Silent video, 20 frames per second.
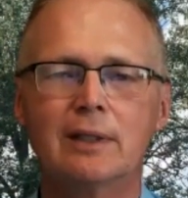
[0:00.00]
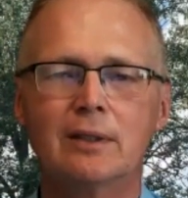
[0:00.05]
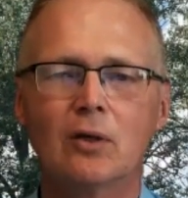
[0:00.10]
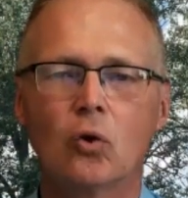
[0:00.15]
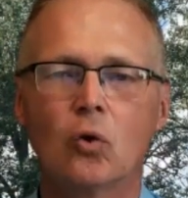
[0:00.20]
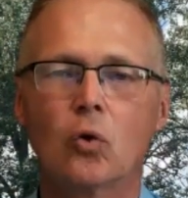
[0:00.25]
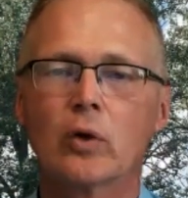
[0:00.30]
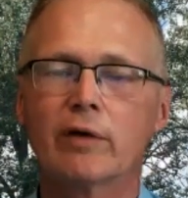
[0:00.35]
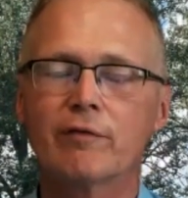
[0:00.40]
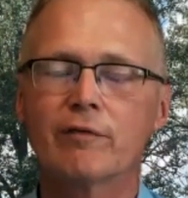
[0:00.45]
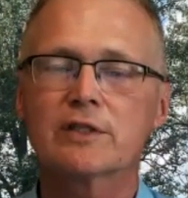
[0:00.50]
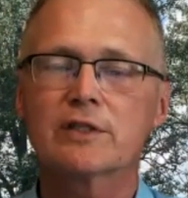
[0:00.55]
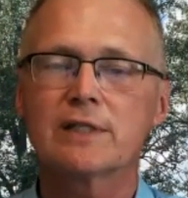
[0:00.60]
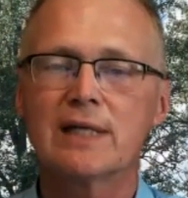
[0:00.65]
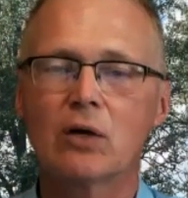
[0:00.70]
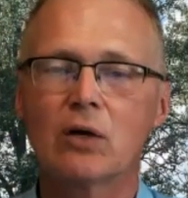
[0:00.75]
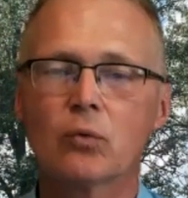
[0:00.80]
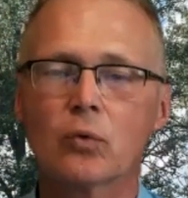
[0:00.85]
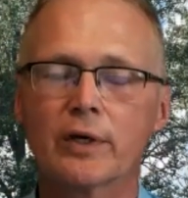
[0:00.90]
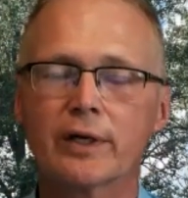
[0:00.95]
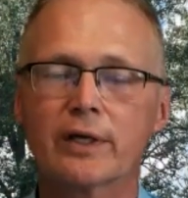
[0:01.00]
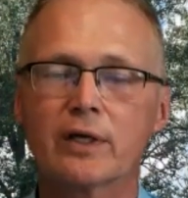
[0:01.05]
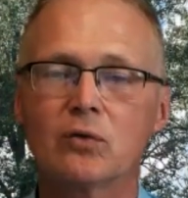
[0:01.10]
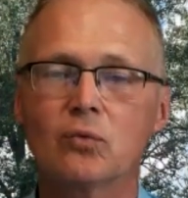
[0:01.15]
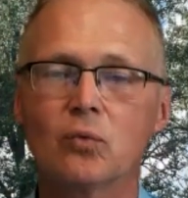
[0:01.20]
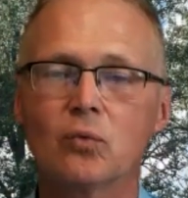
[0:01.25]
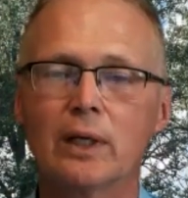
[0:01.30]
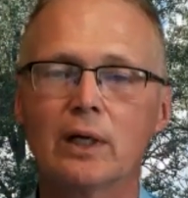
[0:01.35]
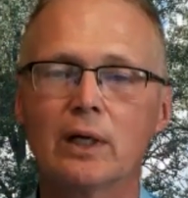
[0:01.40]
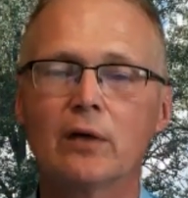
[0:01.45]
Or if it's not
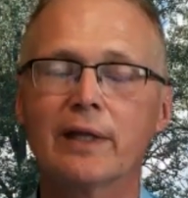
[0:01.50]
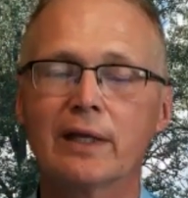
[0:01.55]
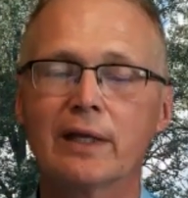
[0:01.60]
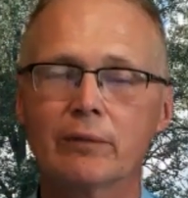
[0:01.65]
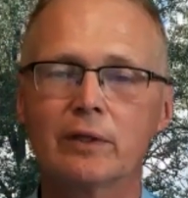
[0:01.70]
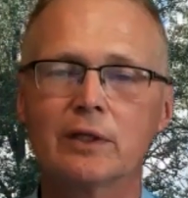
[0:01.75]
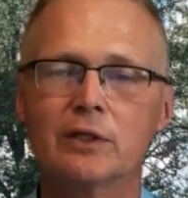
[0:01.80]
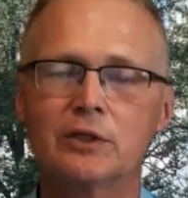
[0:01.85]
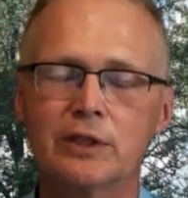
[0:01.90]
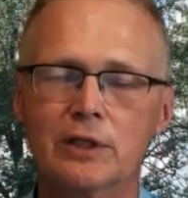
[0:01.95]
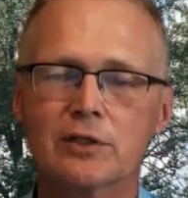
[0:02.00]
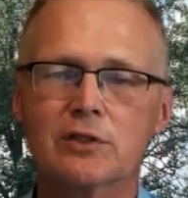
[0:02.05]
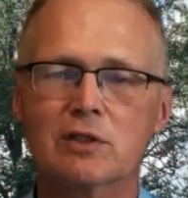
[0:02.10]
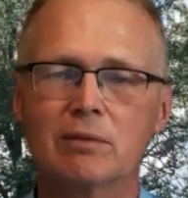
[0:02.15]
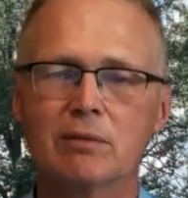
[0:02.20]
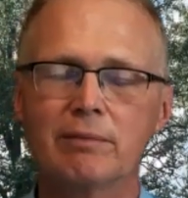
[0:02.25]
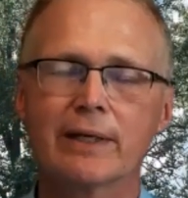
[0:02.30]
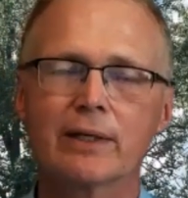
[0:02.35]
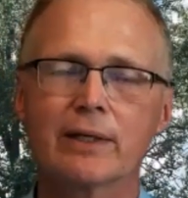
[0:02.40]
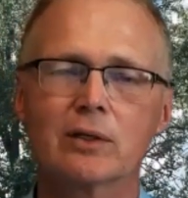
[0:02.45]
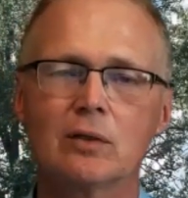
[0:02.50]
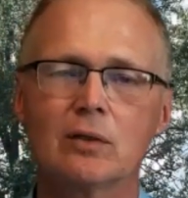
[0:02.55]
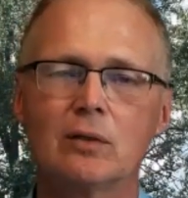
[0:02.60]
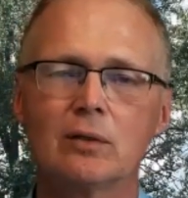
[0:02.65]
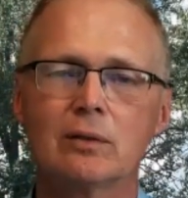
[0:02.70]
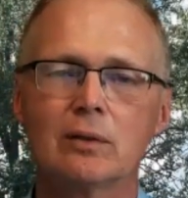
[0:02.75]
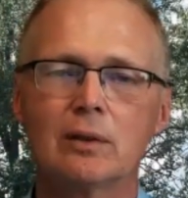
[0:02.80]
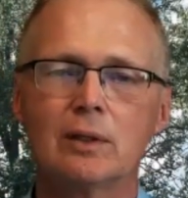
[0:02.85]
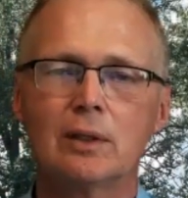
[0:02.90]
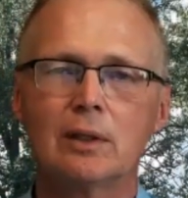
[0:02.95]
working well, they would adjust the medical